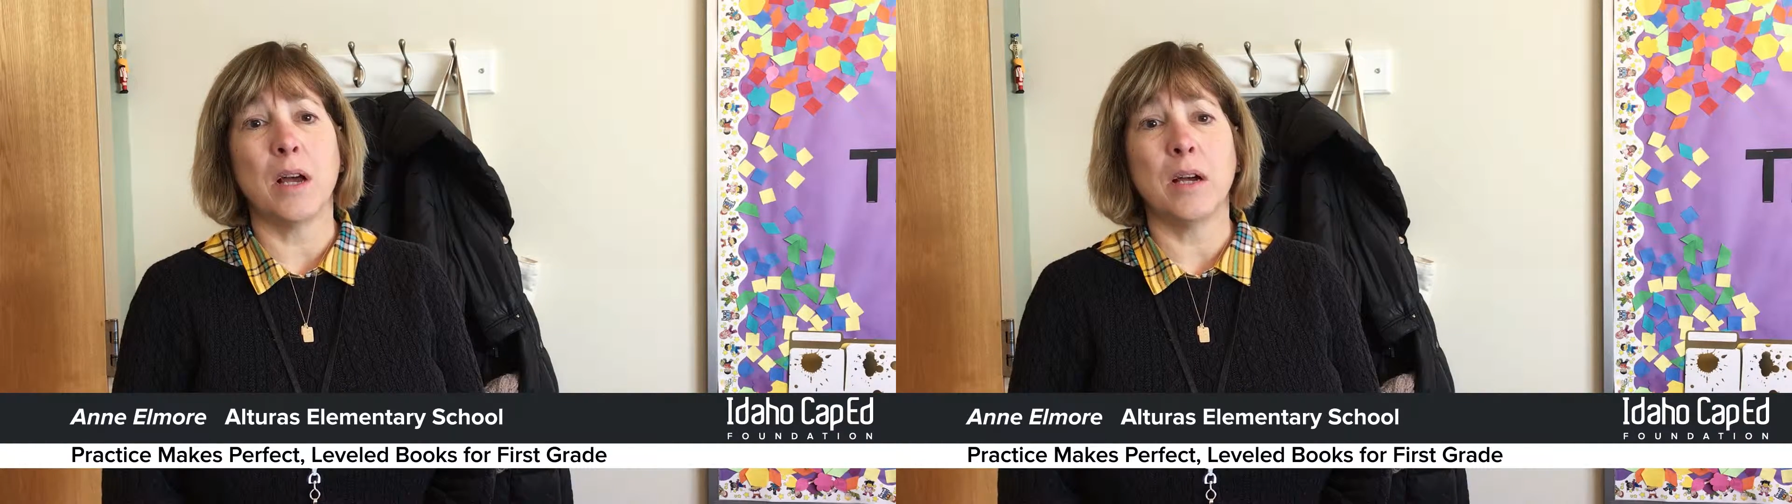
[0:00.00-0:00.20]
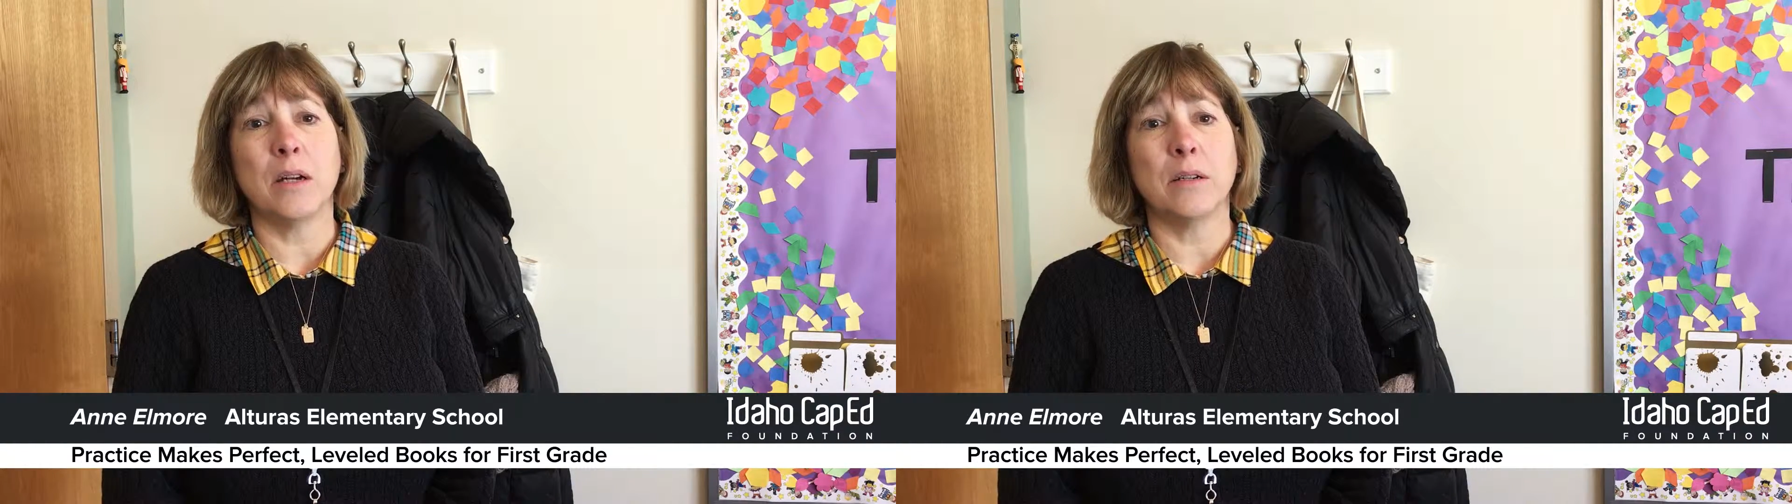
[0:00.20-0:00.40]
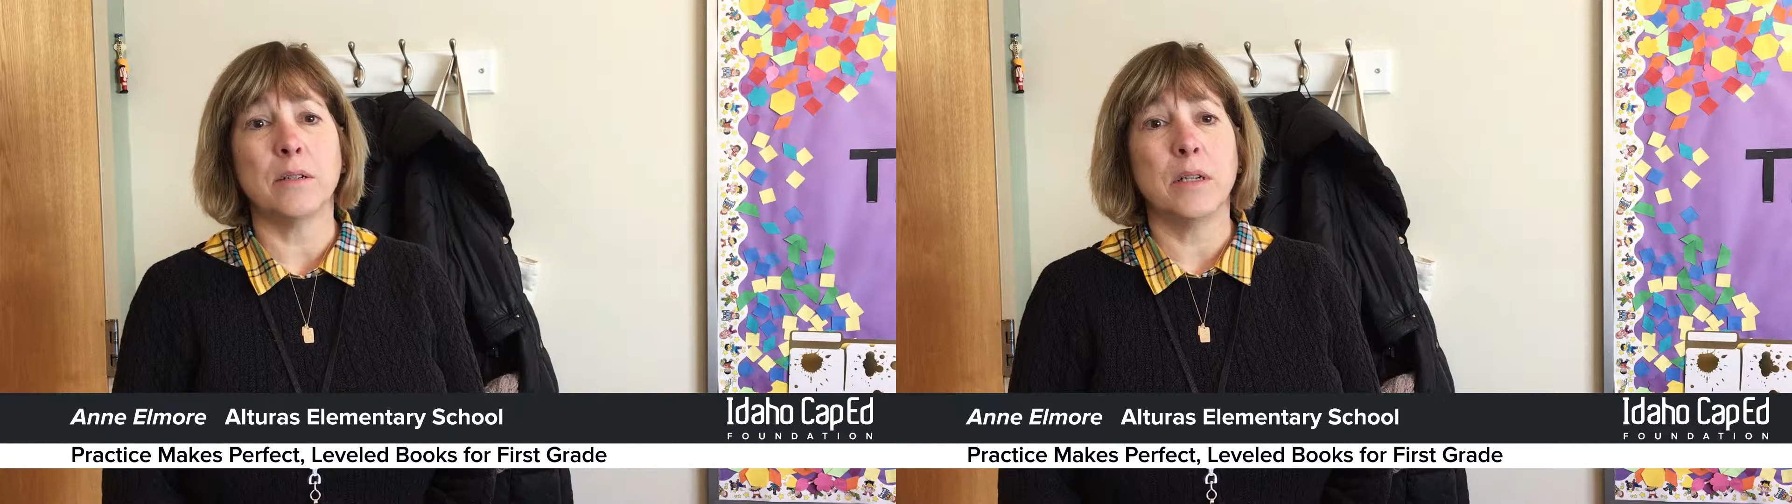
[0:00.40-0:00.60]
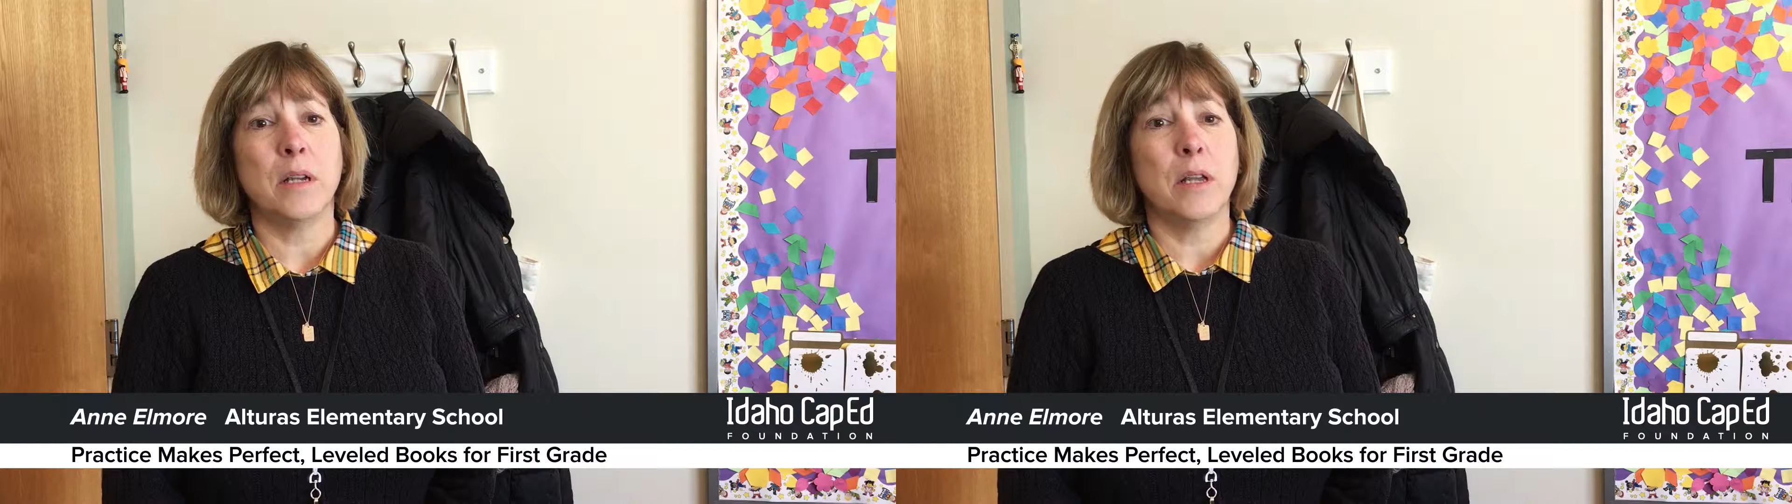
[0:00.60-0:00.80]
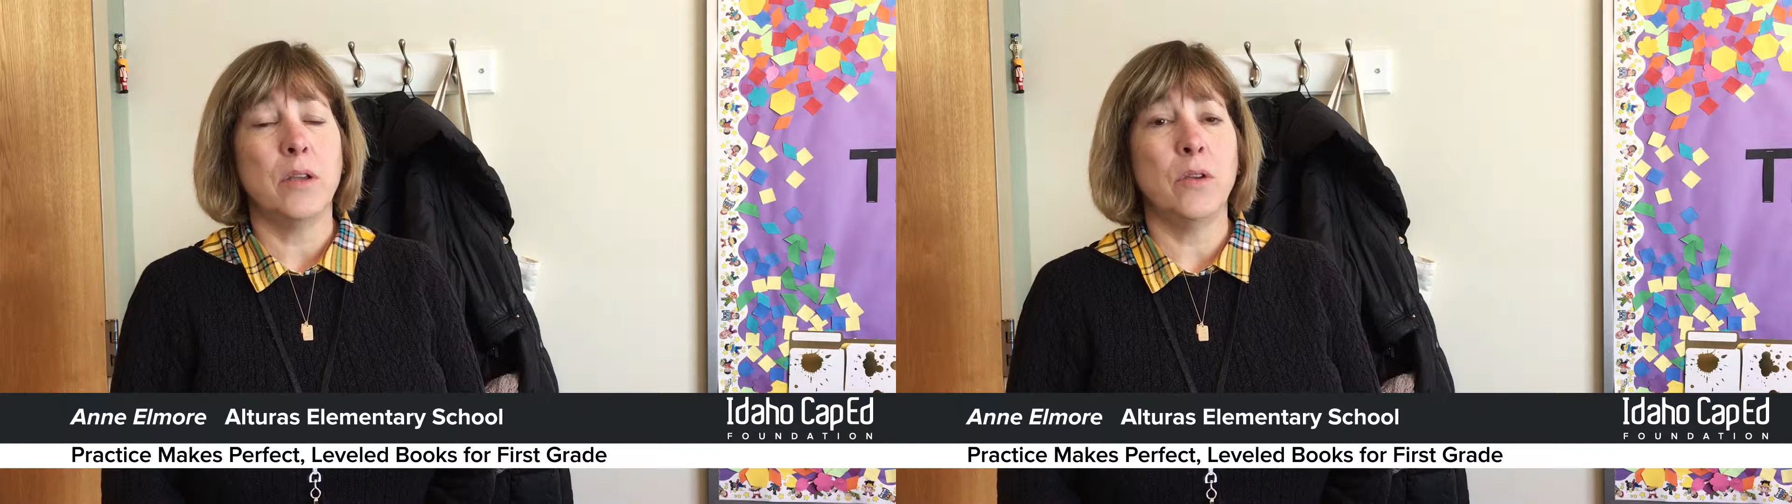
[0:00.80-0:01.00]
Uh,
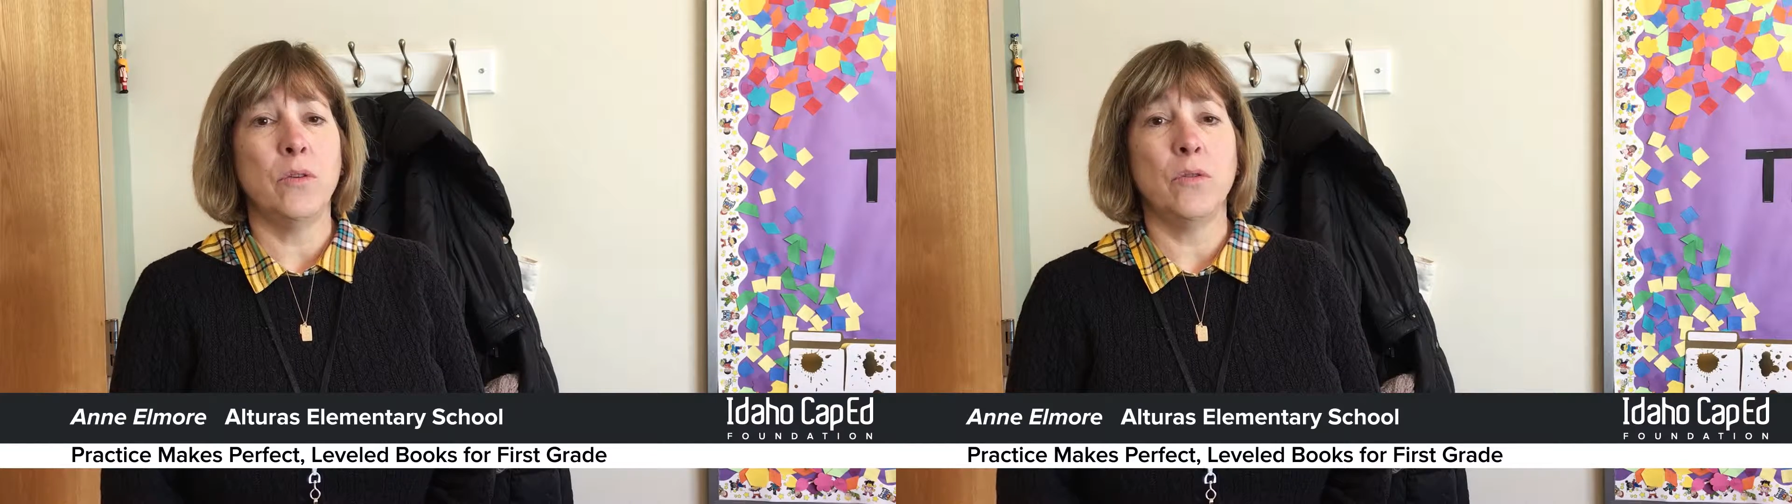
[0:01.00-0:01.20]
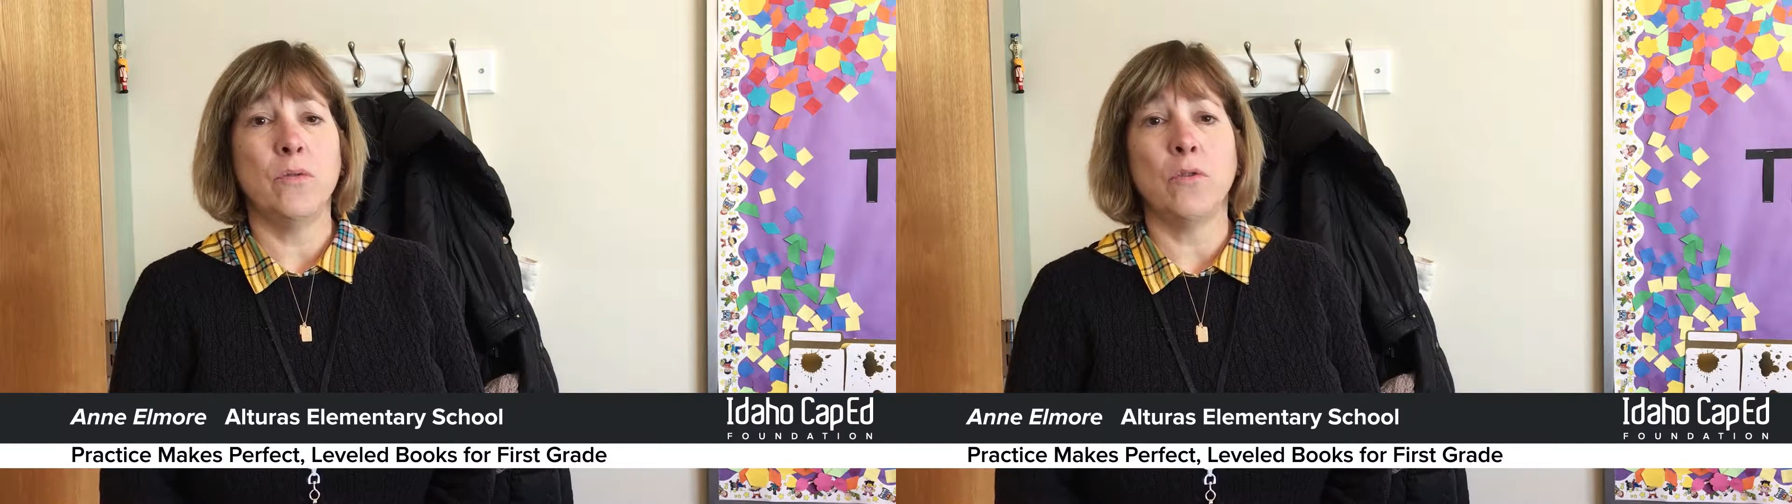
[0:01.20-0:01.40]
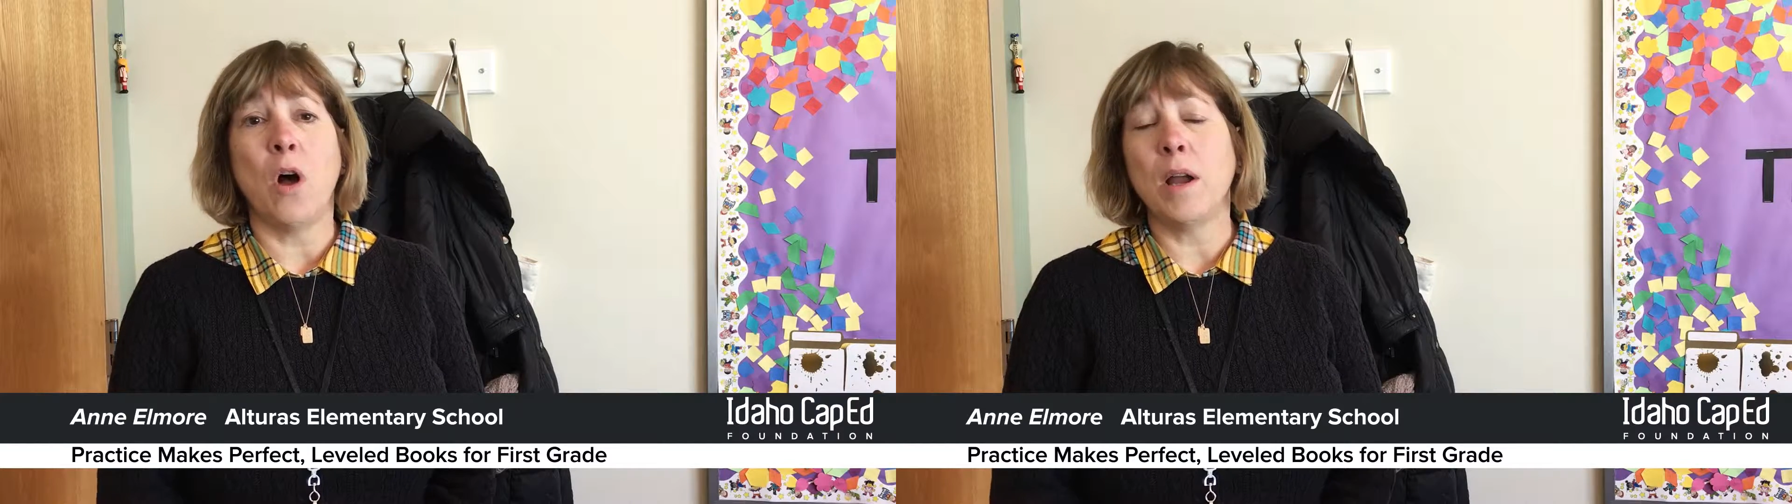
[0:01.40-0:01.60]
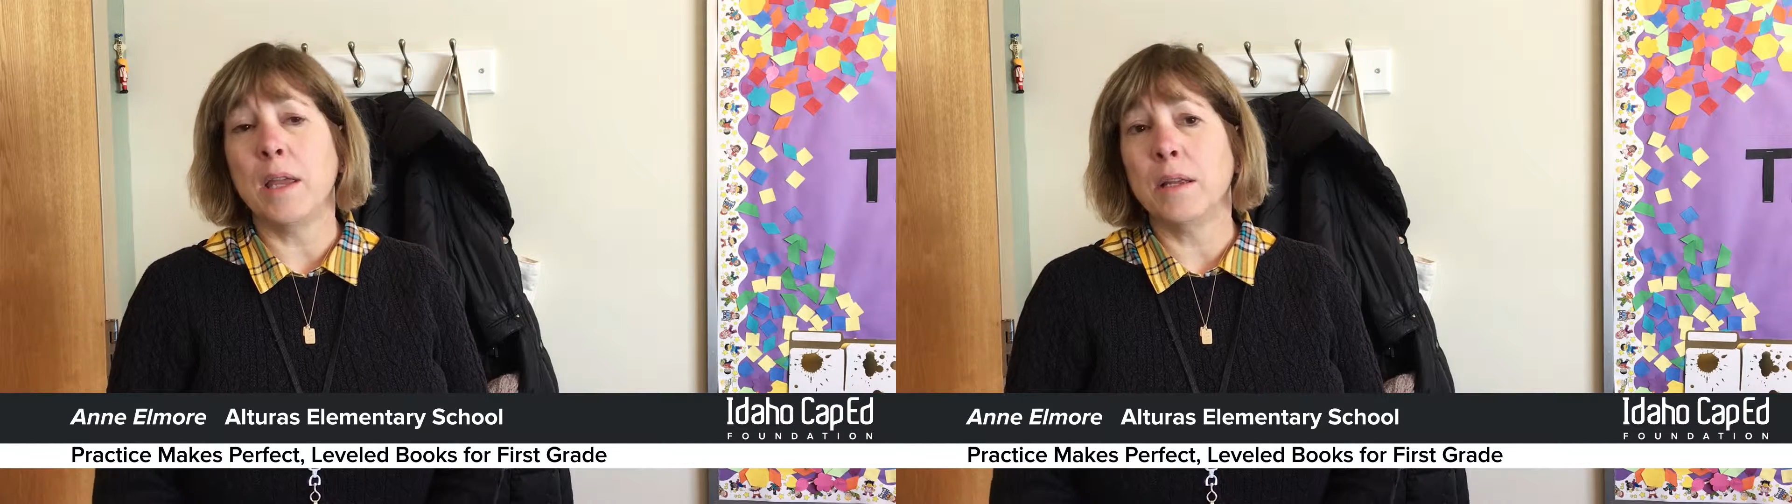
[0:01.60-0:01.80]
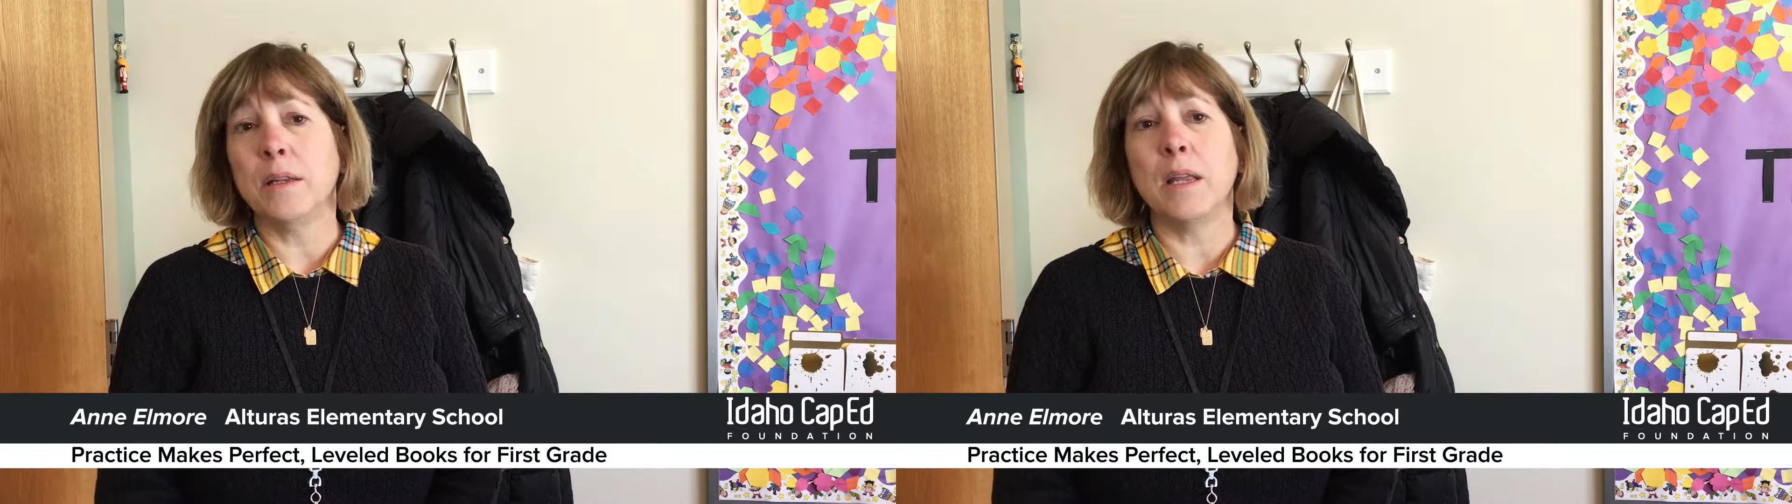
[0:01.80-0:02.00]
you log
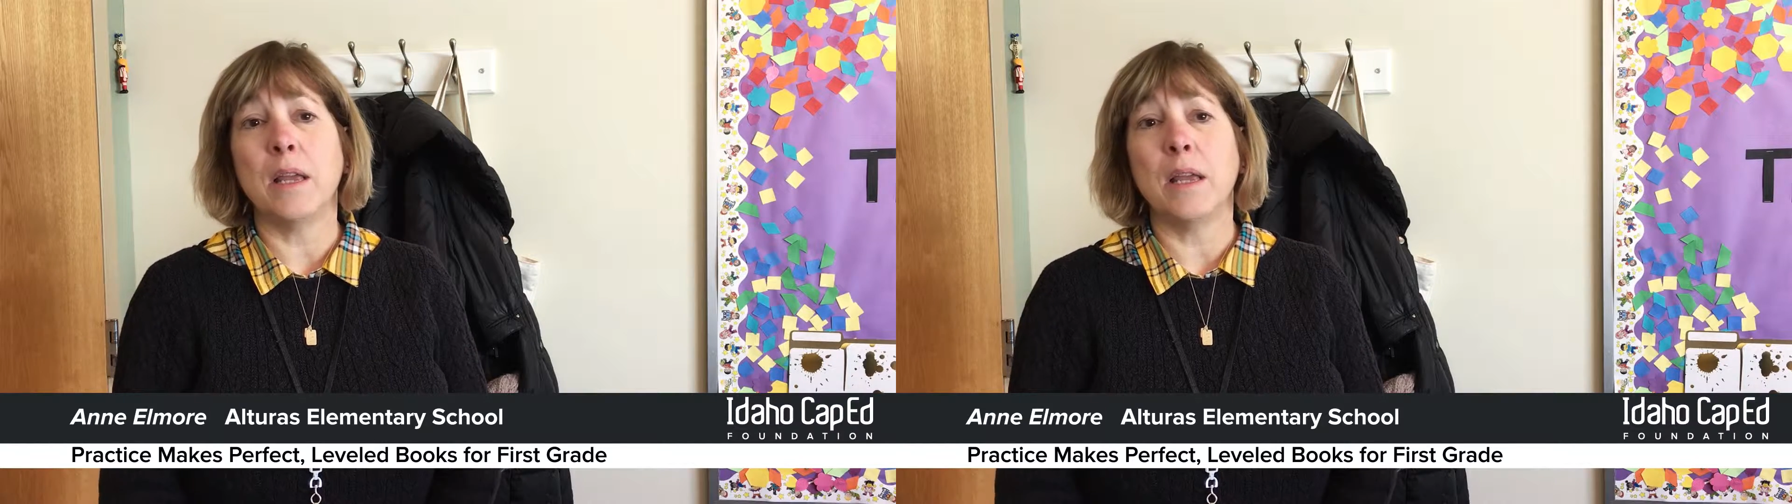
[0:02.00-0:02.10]
in,